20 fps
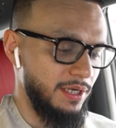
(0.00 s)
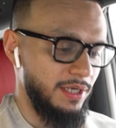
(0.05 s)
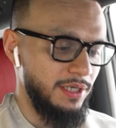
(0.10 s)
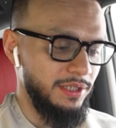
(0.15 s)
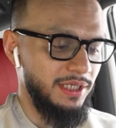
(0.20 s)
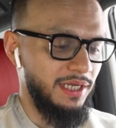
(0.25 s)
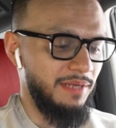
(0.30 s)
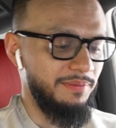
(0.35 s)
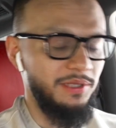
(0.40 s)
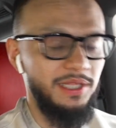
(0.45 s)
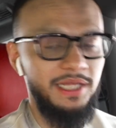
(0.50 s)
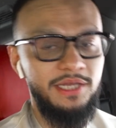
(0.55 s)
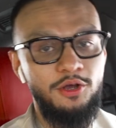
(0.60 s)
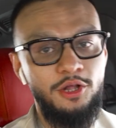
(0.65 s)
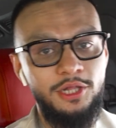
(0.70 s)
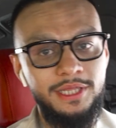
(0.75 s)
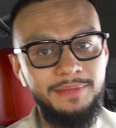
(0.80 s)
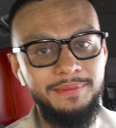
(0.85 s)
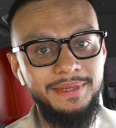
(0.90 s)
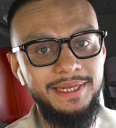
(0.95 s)
So alhamdulillah, in
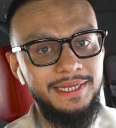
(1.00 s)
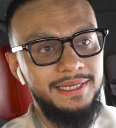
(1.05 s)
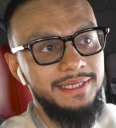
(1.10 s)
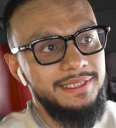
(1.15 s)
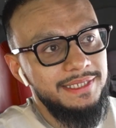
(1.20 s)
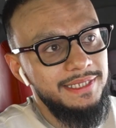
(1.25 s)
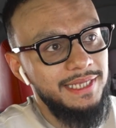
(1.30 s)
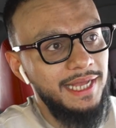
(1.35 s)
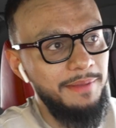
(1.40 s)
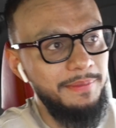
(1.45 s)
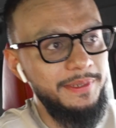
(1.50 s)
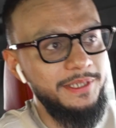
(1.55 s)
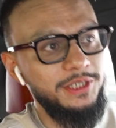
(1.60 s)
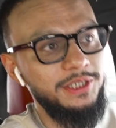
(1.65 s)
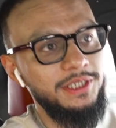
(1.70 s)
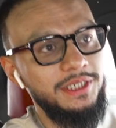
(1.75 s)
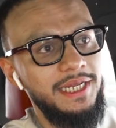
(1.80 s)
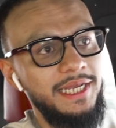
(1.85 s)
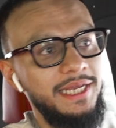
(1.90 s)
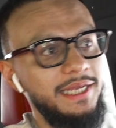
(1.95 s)
all the meetings, I
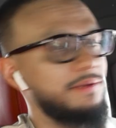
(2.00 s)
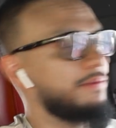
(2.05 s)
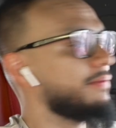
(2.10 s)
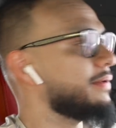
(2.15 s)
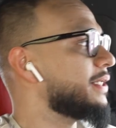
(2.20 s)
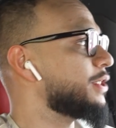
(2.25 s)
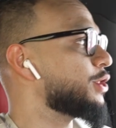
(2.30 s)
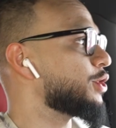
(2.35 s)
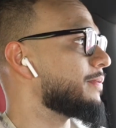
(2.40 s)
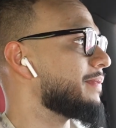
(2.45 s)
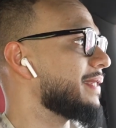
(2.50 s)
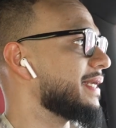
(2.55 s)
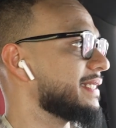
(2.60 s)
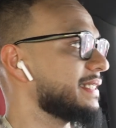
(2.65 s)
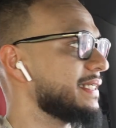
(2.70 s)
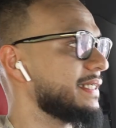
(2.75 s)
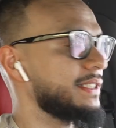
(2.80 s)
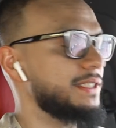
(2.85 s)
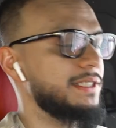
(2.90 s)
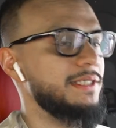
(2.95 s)
mentioned, hey, need your
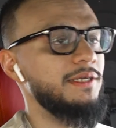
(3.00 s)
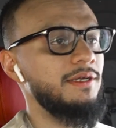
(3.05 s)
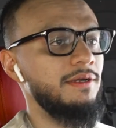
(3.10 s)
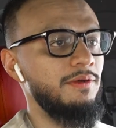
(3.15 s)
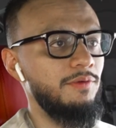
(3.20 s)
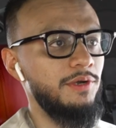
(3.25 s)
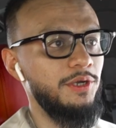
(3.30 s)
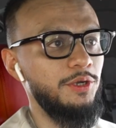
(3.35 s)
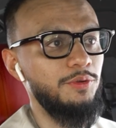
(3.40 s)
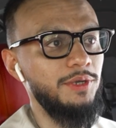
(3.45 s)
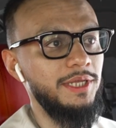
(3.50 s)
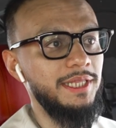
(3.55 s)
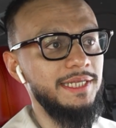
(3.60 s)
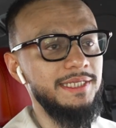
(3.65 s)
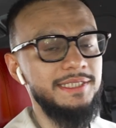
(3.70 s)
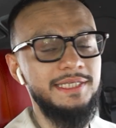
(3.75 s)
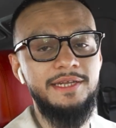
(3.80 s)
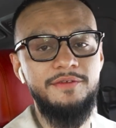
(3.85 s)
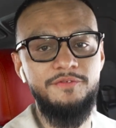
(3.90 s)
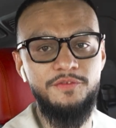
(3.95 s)
blessings. We're doing
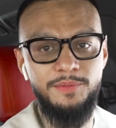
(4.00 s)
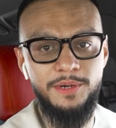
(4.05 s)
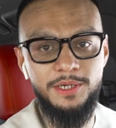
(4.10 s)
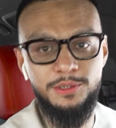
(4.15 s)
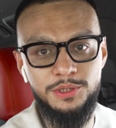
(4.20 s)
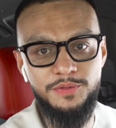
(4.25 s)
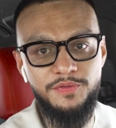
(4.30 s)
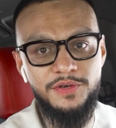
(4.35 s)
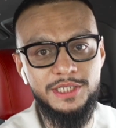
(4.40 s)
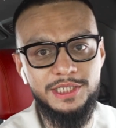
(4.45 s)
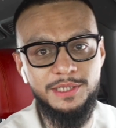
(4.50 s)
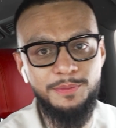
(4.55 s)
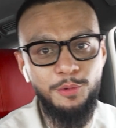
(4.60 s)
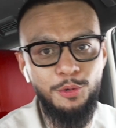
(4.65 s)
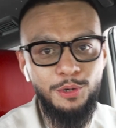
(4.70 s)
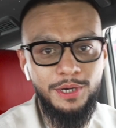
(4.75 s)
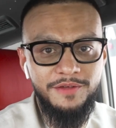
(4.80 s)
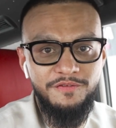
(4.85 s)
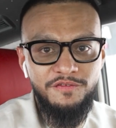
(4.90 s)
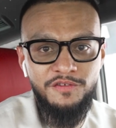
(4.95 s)
this, and everybody was very
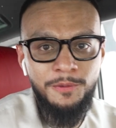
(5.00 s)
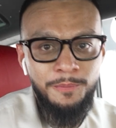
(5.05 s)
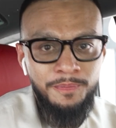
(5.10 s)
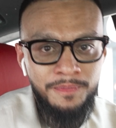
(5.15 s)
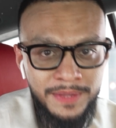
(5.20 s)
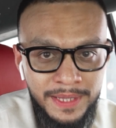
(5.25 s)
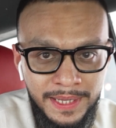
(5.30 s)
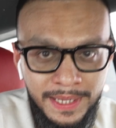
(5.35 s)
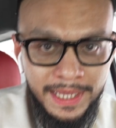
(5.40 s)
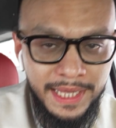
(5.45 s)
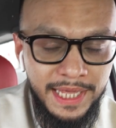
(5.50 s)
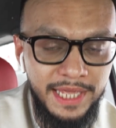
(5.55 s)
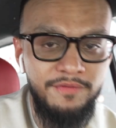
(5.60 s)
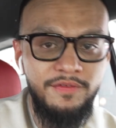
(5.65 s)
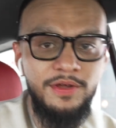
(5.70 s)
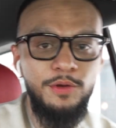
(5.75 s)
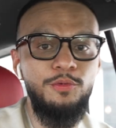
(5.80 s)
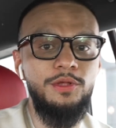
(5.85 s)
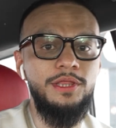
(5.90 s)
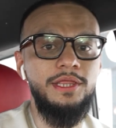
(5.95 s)
supportive.
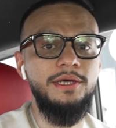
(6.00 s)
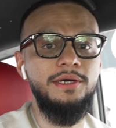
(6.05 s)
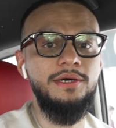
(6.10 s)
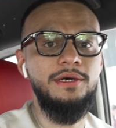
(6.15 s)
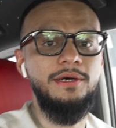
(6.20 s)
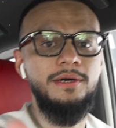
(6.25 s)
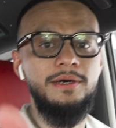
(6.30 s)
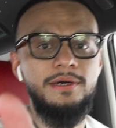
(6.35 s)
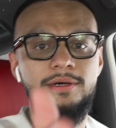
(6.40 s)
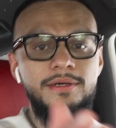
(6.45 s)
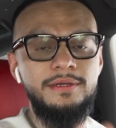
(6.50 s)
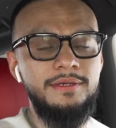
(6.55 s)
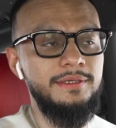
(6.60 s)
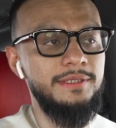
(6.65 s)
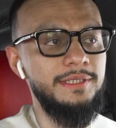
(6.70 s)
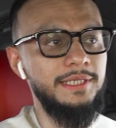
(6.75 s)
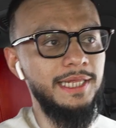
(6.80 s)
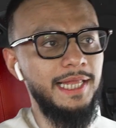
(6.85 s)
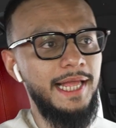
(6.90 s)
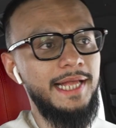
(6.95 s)
Even with the
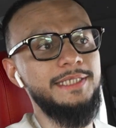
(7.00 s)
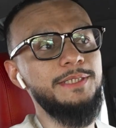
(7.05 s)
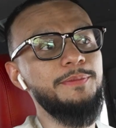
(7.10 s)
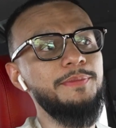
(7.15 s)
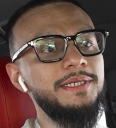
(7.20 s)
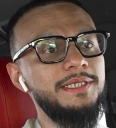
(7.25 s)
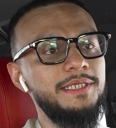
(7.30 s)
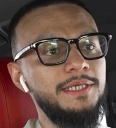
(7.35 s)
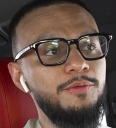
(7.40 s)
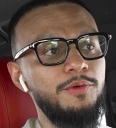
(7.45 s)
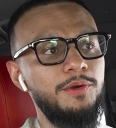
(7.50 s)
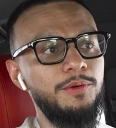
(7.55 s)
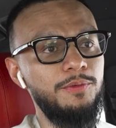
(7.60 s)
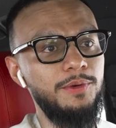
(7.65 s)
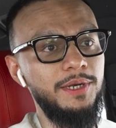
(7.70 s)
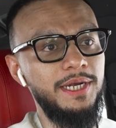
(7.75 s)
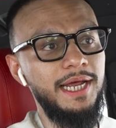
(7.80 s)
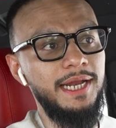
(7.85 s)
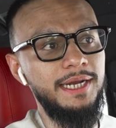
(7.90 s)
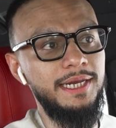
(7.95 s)
last meeting where
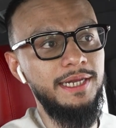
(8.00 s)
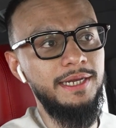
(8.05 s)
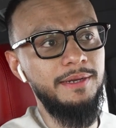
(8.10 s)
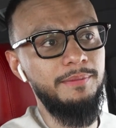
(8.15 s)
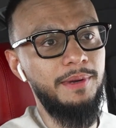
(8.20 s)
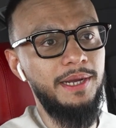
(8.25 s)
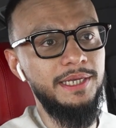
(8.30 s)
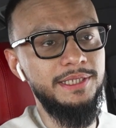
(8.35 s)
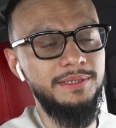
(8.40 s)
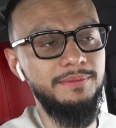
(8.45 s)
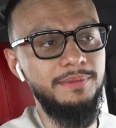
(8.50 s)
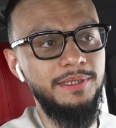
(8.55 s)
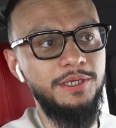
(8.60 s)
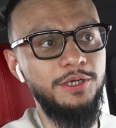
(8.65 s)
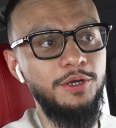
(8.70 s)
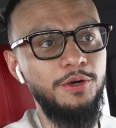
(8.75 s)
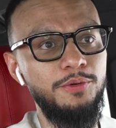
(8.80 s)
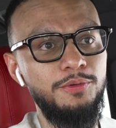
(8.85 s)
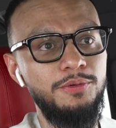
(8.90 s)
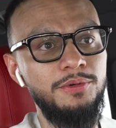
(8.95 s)
we're not going to possibly
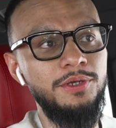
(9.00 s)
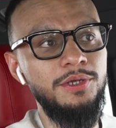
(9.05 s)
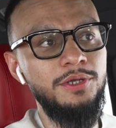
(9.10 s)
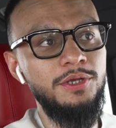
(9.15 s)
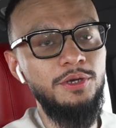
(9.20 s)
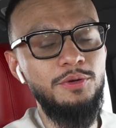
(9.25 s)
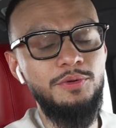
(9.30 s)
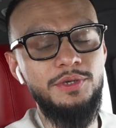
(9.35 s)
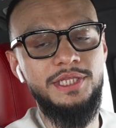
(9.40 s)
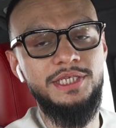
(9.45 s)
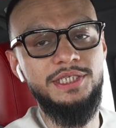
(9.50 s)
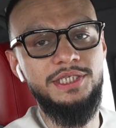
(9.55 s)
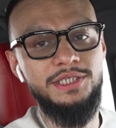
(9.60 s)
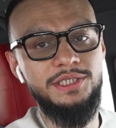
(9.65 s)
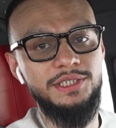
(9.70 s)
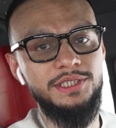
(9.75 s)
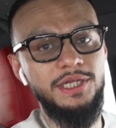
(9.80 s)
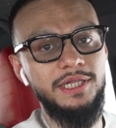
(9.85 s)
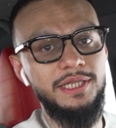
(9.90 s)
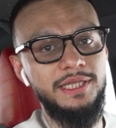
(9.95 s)
go with his
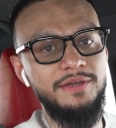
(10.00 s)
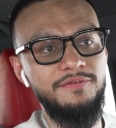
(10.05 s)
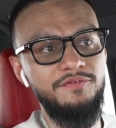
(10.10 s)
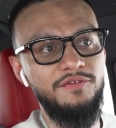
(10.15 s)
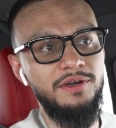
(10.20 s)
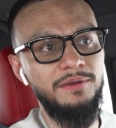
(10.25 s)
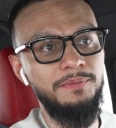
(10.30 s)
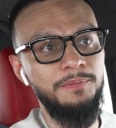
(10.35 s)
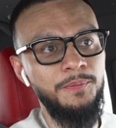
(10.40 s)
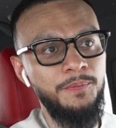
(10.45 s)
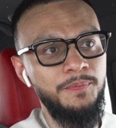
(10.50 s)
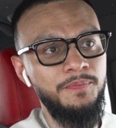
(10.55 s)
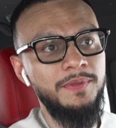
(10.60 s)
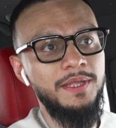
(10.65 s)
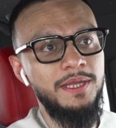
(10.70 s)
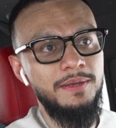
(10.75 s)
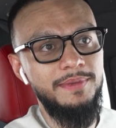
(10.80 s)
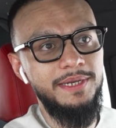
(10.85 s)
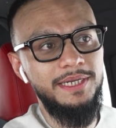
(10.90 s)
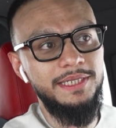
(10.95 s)
consultant firm,
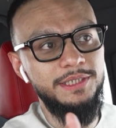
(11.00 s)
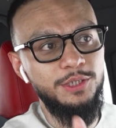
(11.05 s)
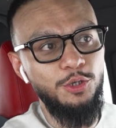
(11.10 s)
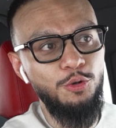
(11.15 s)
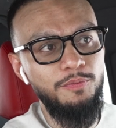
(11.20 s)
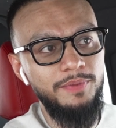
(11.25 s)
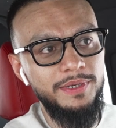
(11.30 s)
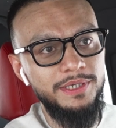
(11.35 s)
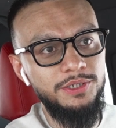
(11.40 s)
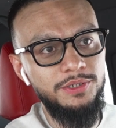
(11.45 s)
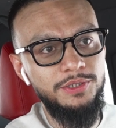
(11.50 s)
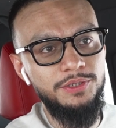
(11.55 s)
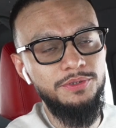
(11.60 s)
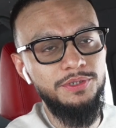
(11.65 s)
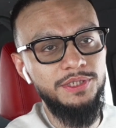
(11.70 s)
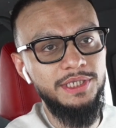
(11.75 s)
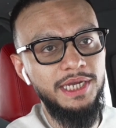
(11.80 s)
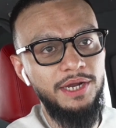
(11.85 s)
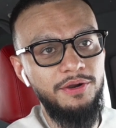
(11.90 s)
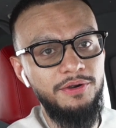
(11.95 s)
but he's open to
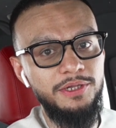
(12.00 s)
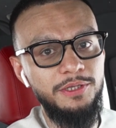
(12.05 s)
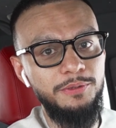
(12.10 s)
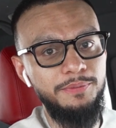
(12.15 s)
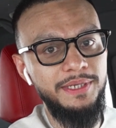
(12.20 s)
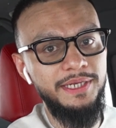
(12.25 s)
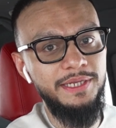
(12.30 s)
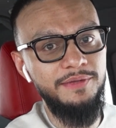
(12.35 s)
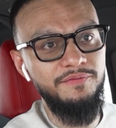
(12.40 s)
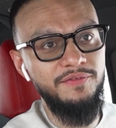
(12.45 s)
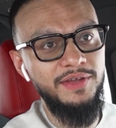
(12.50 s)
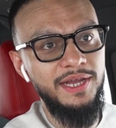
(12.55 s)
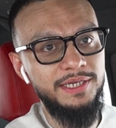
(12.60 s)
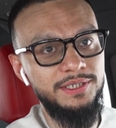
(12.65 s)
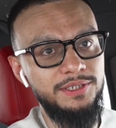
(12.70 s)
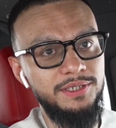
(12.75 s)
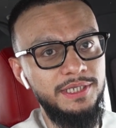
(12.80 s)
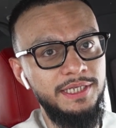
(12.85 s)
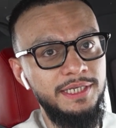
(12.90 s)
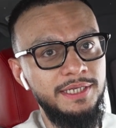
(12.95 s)
using our aluminum
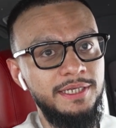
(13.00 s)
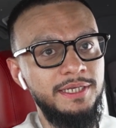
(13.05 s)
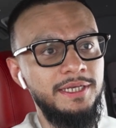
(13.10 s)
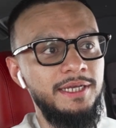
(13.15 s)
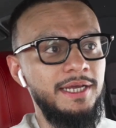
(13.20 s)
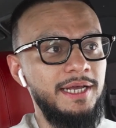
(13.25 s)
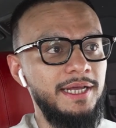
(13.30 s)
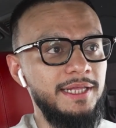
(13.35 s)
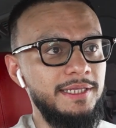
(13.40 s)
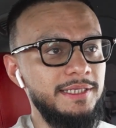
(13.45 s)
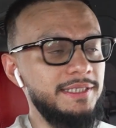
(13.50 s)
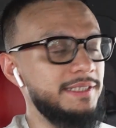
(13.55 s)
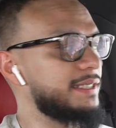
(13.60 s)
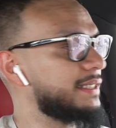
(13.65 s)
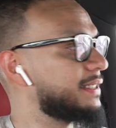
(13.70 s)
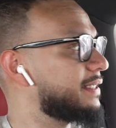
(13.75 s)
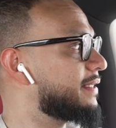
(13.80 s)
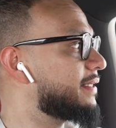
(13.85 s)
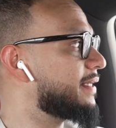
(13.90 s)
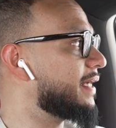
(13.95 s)
factory, at least
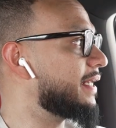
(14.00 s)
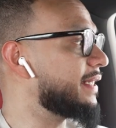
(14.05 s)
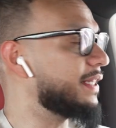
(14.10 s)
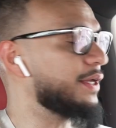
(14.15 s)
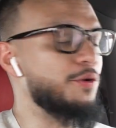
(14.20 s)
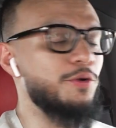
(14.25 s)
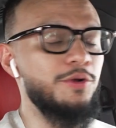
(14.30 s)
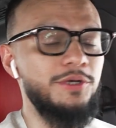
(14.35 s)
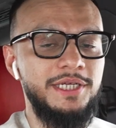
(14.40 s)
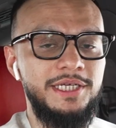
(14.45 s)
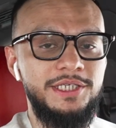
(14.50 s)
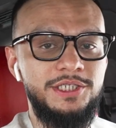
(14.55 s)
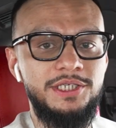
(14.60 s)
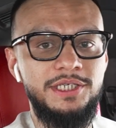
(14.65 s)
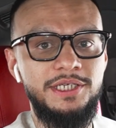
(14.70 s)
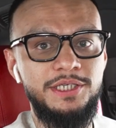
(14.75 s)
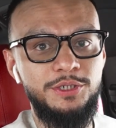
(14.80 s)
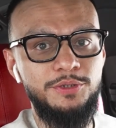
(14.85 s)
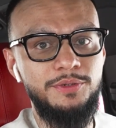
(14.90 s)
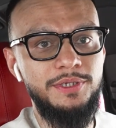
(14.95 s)
getting the quotation
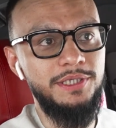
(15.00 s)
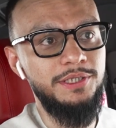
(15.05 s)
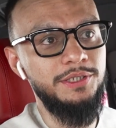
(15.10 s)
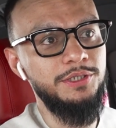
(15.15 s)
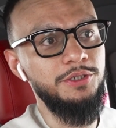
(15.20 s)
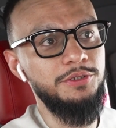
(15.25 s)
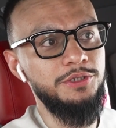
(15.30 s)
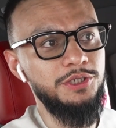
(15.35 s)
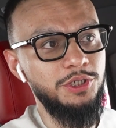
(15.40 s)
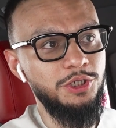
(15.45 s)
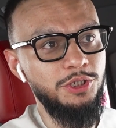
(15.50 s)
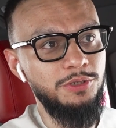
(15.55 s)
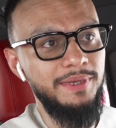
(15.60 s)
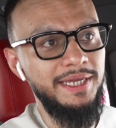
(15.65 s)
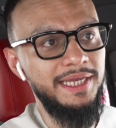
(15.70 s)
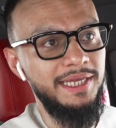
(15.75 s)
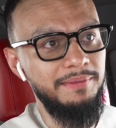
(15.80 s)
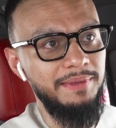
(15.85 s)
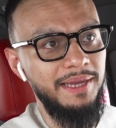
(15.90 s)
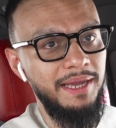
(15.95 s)
and doing. So just to
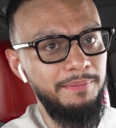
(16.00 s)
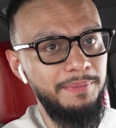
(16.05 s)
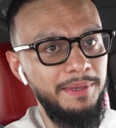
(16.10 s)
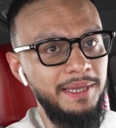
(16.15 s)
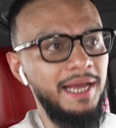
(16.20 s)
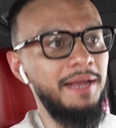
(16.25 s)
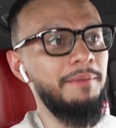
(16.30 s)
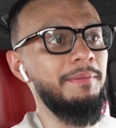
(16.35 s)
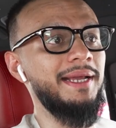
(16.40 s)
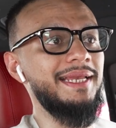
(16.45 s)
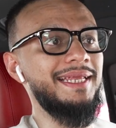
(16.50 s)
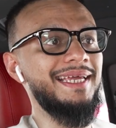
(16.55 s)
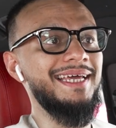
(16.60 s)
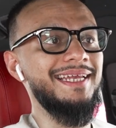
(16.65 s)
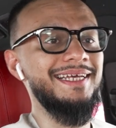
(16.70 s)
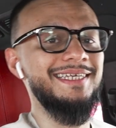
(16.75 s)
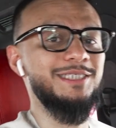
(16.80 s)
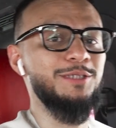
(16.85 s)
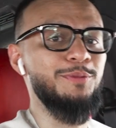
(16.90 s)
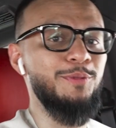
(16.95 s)
make him happy, I might get
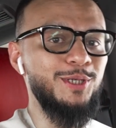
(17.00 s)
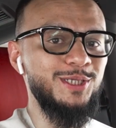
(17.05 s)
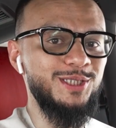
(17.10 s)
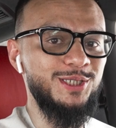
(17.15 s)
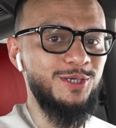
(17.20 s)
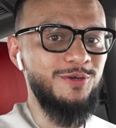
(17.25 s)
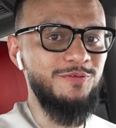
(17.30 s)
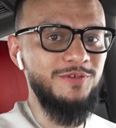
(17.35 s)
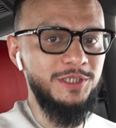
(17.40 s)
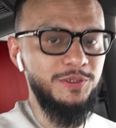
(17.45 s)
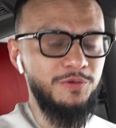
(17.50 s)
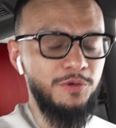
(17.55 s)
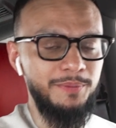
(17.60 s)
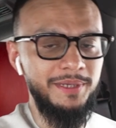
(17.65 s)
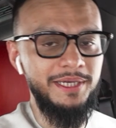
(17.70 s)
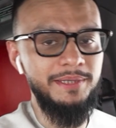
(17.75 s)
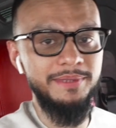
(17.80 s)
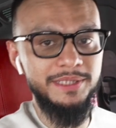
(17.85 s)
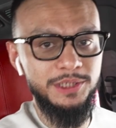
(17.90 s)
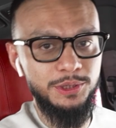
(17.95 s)
a small service from
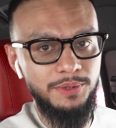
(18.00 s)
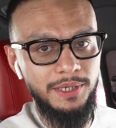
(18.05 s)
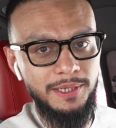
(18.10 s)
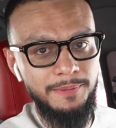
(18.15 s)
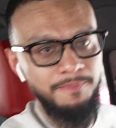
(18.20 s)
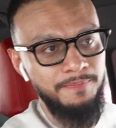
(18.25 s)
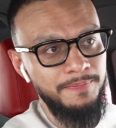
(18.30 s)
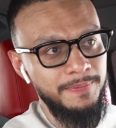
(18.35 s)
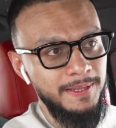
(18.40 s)
him as well.